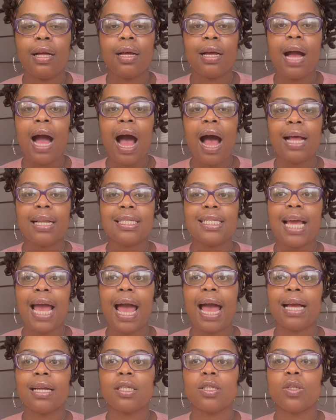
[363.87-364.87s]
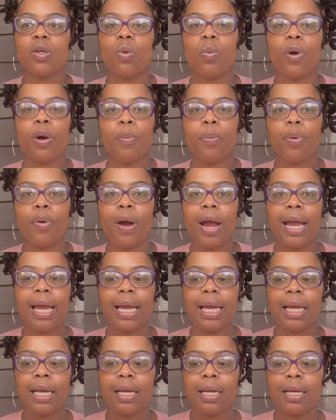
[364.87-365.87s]
Contact, we're
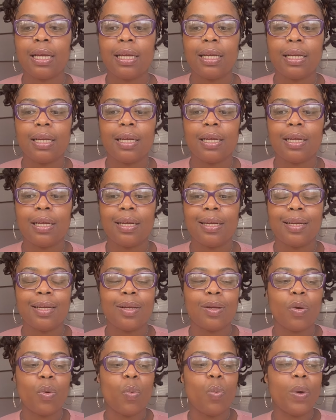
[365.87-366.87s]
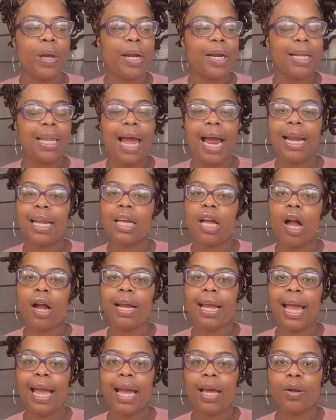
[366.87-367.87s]
praying, we're lighting our
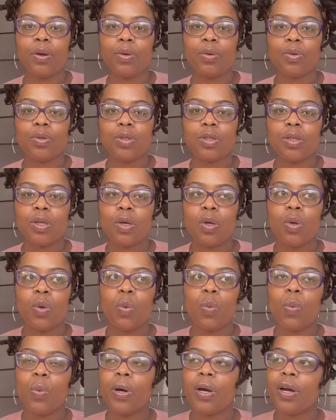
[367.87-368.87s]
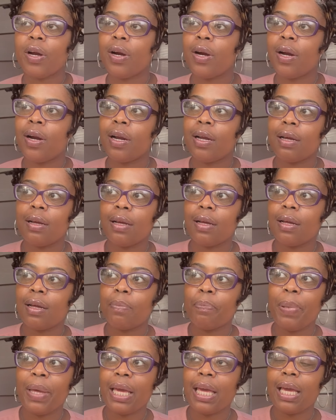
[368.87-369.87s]
candles, we're
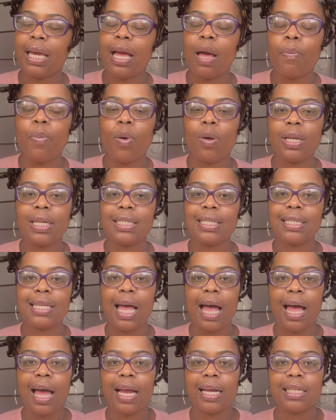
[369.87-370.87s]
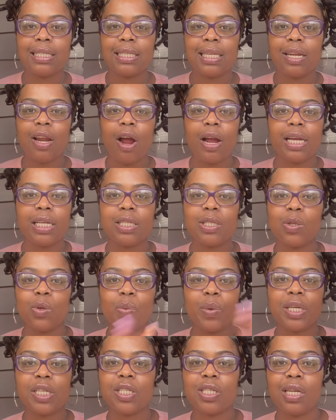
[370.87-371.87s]
picking up on the signs in our
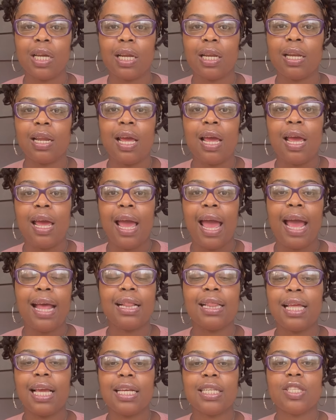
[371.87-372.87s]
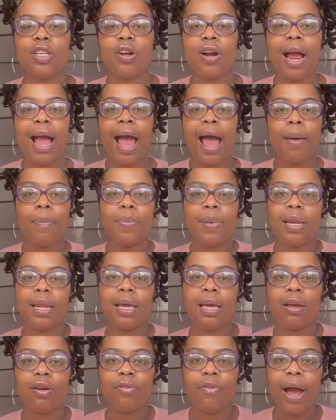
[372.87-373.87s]
intuition and things that are
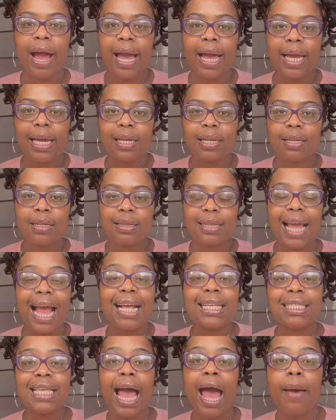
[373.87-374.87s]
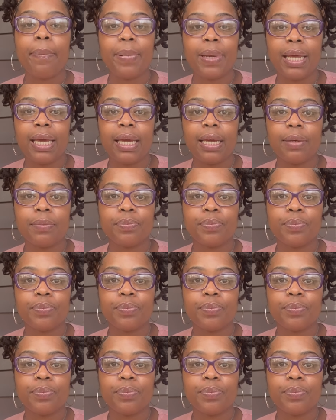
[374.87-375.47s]
happening, right? That's happening.